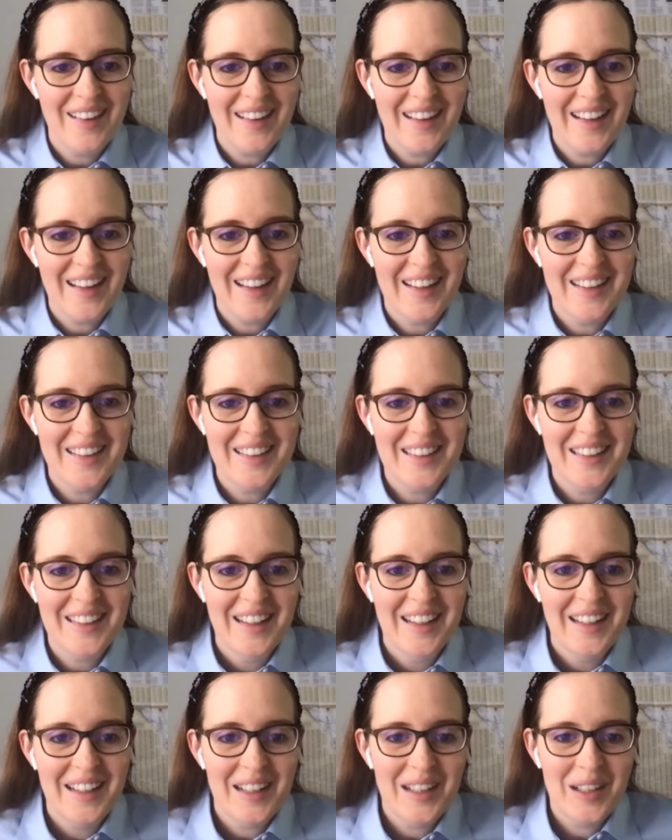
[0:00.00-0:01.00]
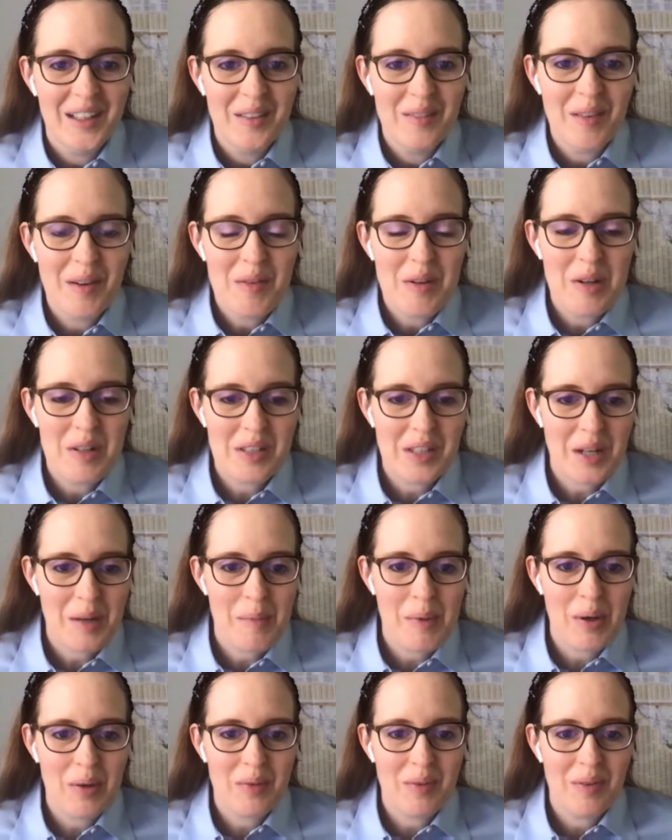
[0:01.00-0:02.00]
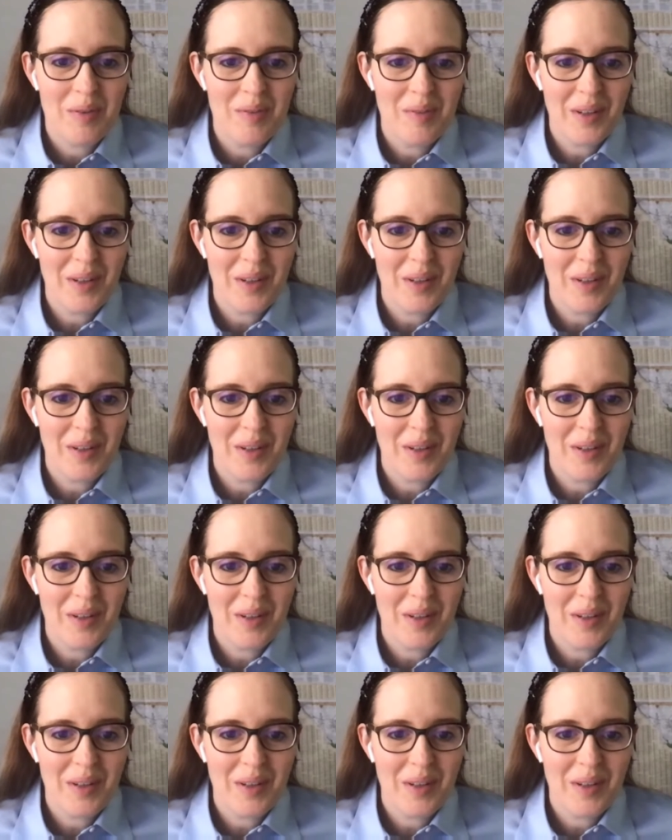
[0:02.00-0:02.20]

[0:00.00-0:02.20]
and I'm going to talk about